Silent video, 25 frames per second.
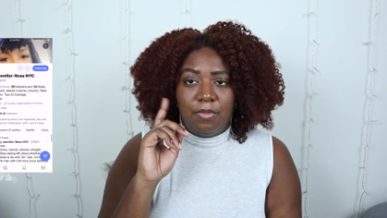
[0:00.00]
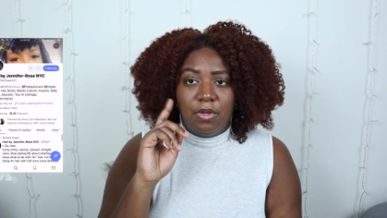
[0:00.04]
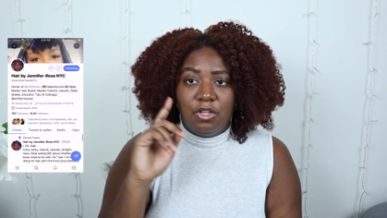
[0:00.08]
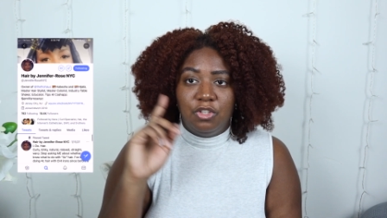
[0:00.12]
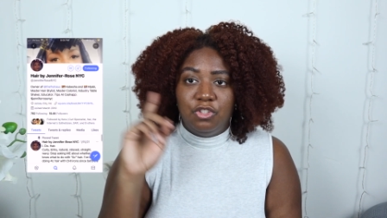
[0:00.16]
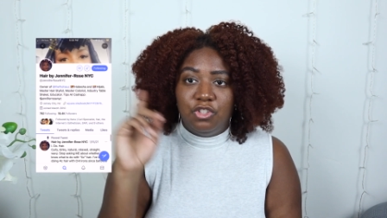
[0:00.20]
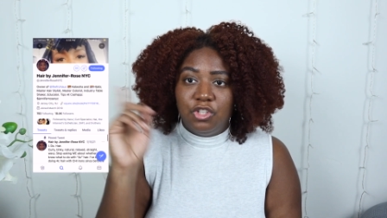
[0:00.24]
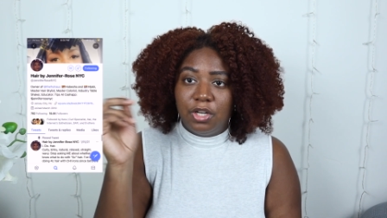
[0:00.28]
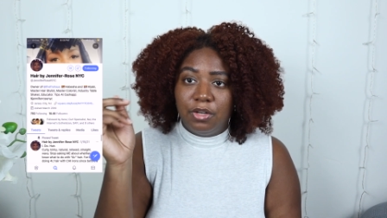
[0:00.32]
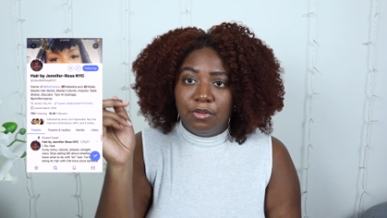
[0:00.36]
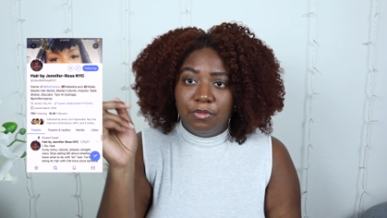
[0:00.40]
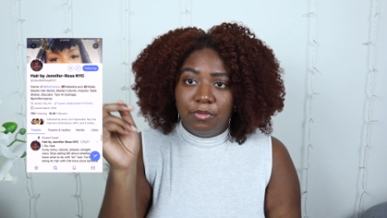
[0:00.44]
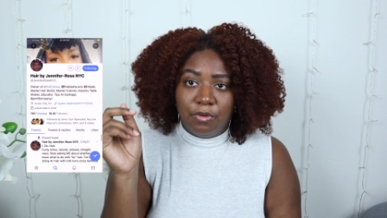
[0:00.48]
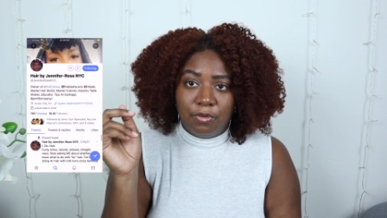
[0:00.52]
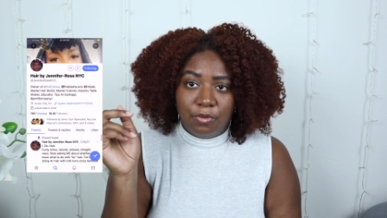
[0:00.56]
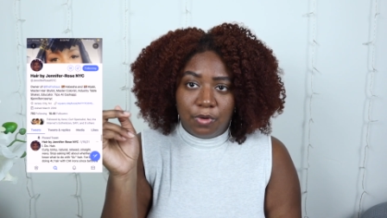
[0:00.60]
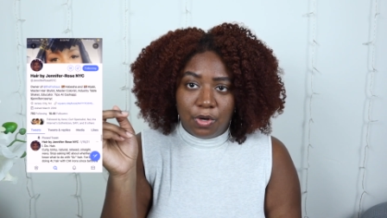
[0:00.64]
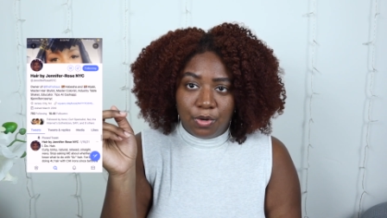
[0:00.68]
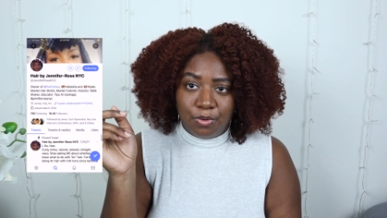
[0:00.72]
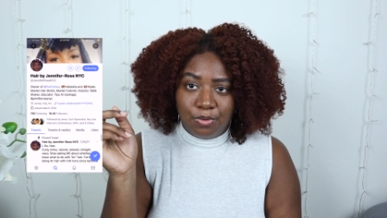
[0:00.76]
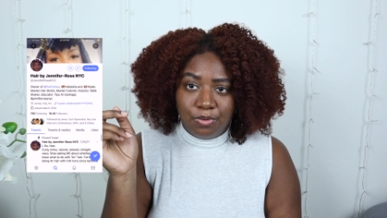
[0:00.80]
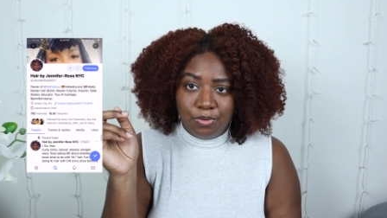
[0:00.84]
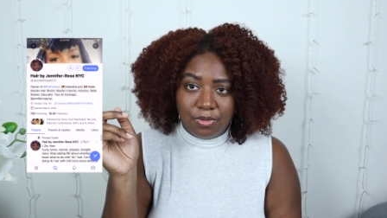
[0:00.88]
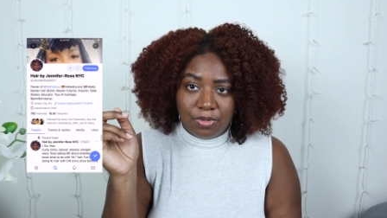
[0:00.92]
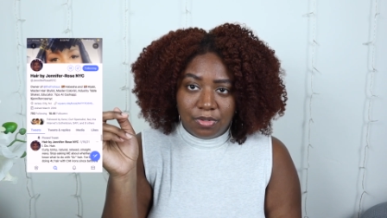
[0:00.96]
Jennifer
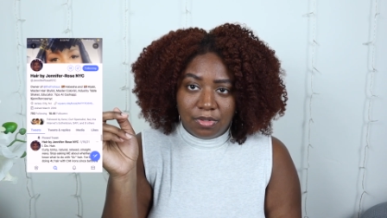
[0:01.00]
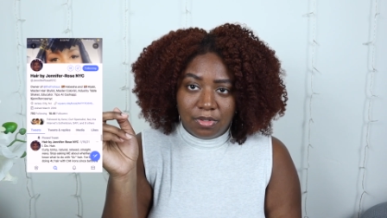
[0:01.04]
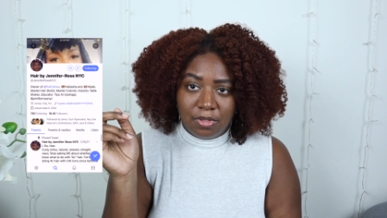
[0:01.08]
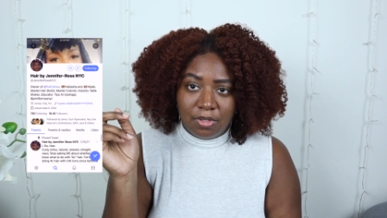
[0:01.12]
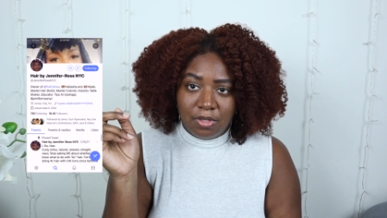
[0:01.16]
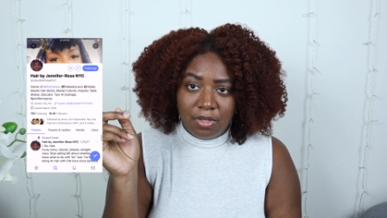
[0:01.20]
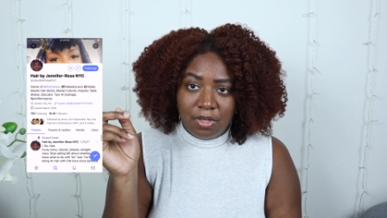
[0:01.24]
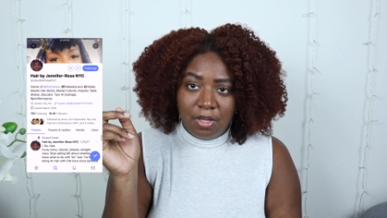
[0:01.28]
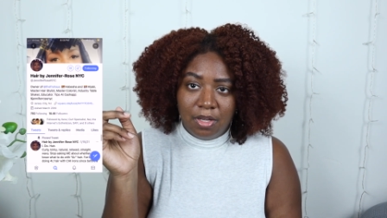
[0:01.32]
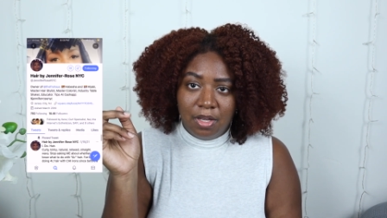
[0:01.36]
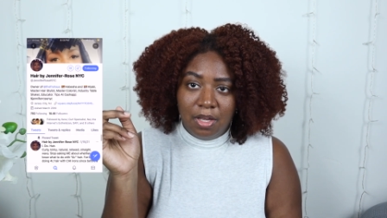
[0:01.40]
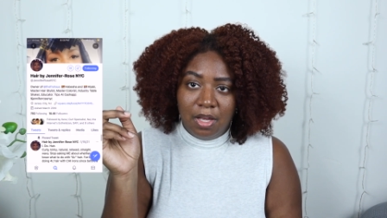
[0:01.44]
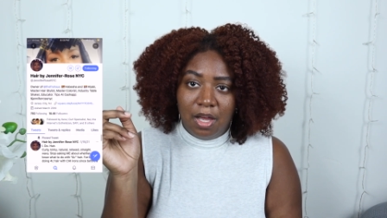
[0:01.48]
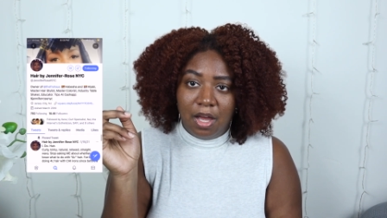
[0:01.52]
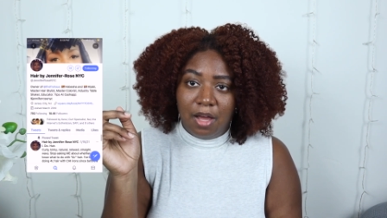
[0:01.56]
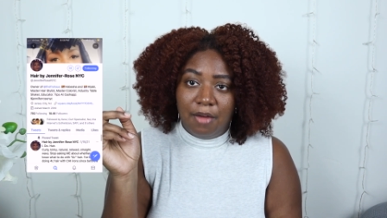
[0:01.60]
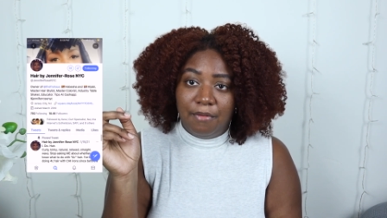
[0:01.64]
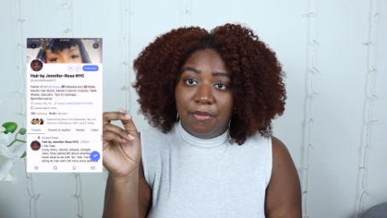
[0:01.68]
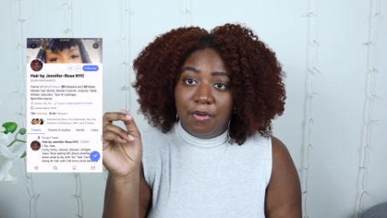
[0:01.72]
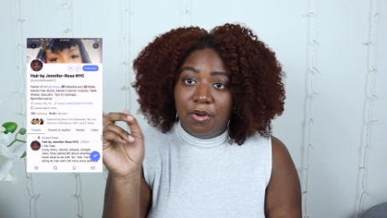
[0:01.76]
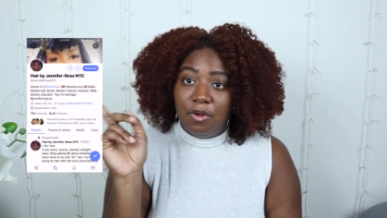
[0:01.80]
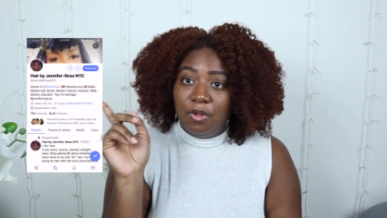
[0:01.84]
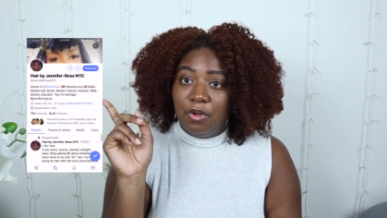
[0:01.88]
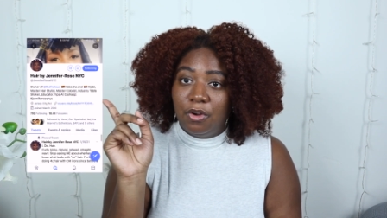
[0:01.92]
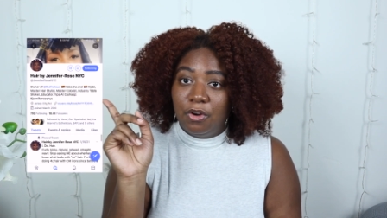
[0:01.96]
Rose. I
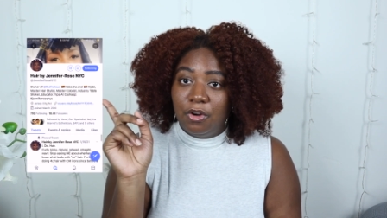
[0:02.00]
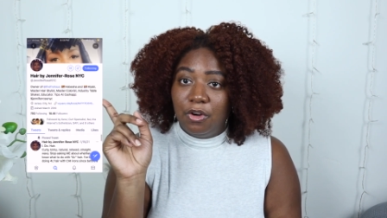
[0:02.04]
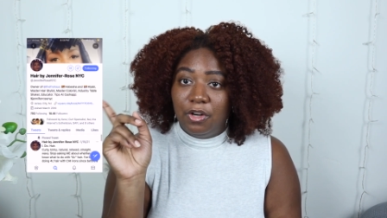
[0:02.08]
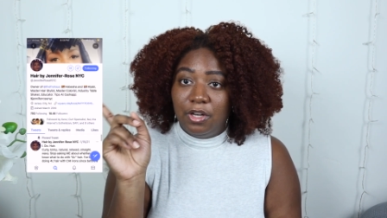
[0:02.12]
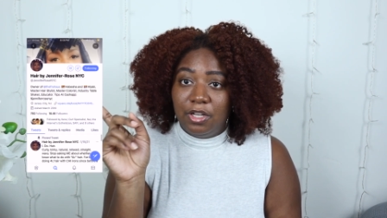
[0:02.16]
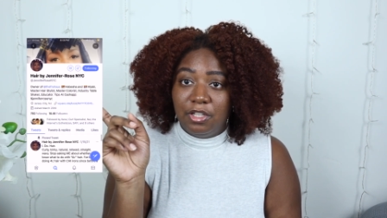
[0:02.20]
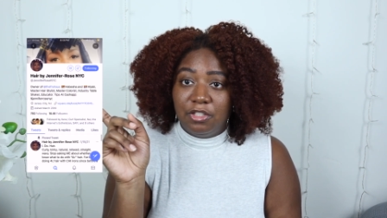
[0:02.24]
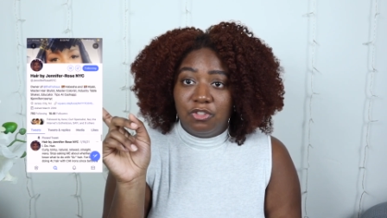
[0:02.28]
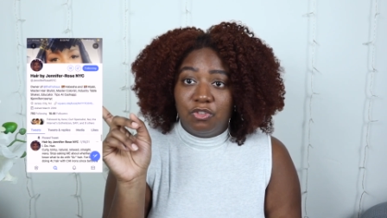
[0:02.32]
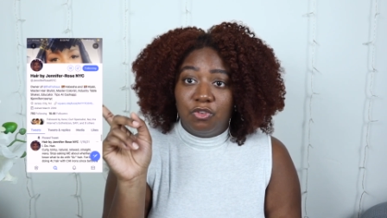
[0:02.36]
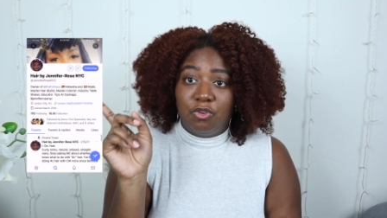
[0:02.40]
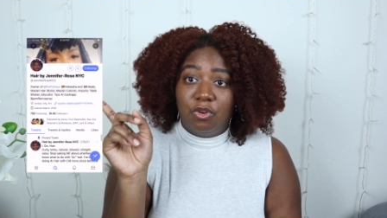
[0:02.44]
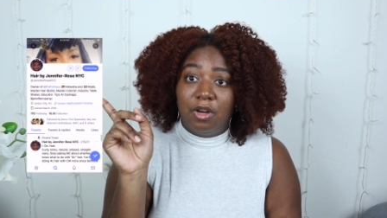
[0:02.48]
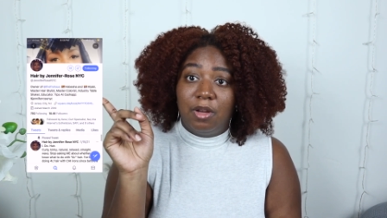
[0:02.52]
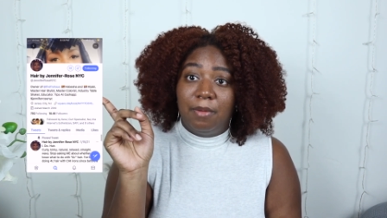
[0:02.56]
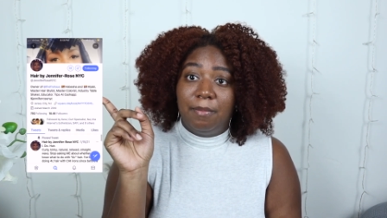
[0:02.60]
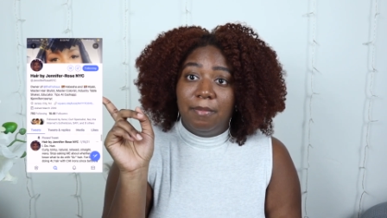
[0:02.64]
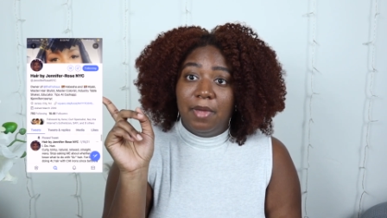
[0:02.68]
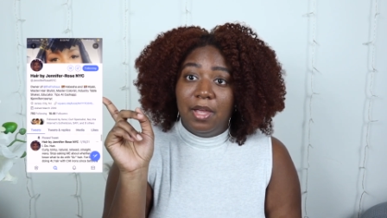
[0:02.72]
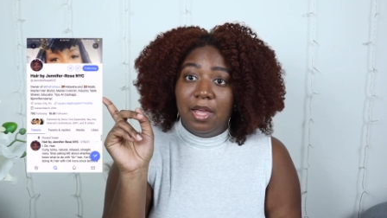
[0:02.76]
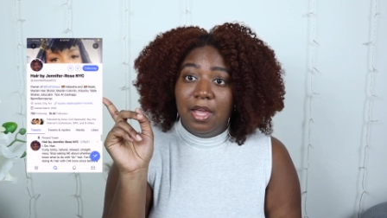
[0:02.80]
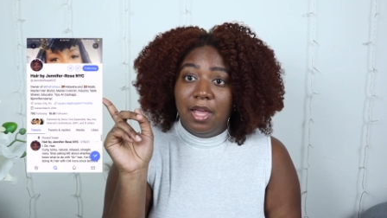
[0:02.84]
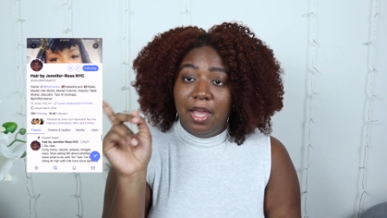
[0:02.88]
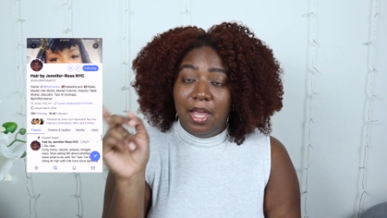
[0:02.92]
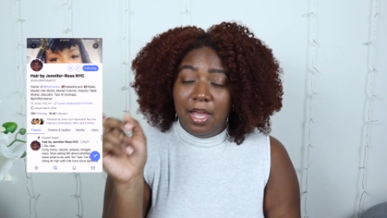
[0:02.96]
follow her on Instagram
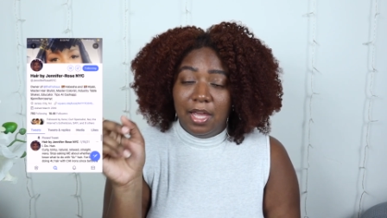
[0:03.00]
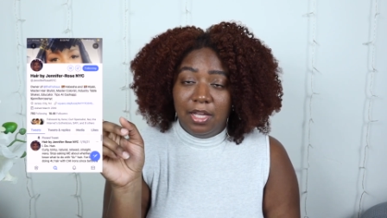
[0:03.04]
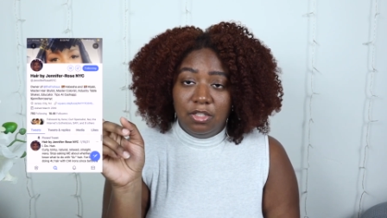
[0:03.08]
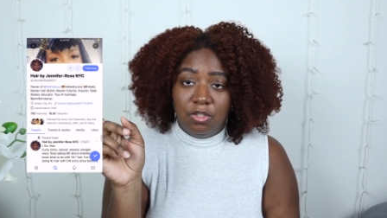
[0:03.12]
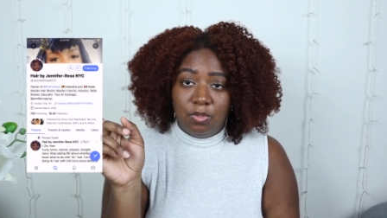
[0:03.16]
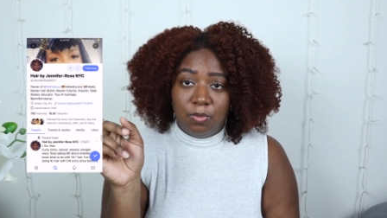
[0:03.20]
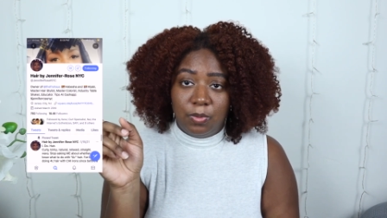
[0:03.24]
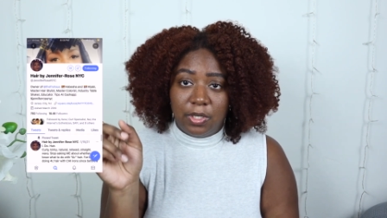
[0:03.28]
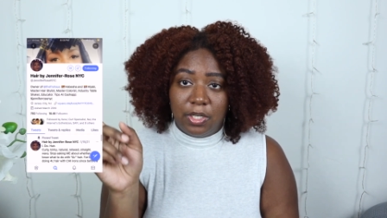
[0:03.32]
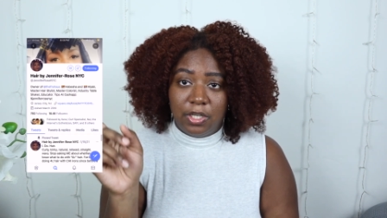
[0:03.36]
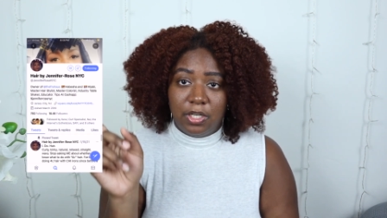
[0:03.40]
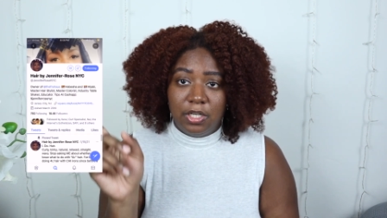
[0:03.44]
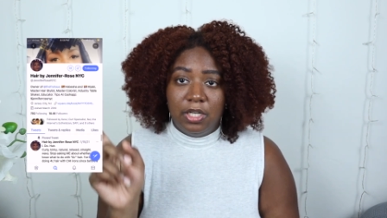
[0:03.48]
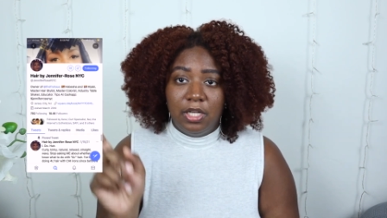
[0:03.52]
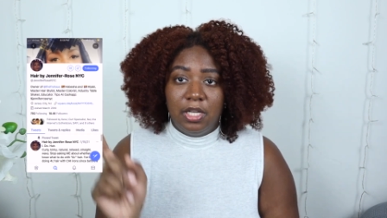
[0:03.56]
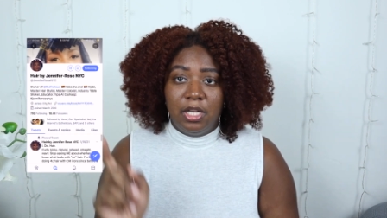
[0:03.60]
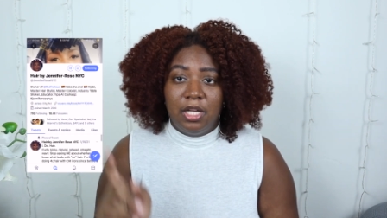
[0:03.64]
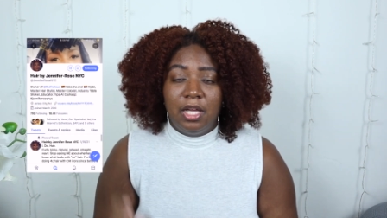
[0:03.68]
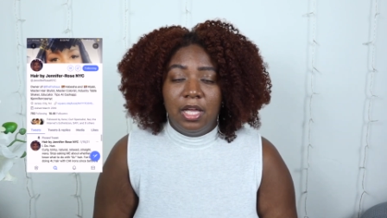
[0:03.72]
and Twitter.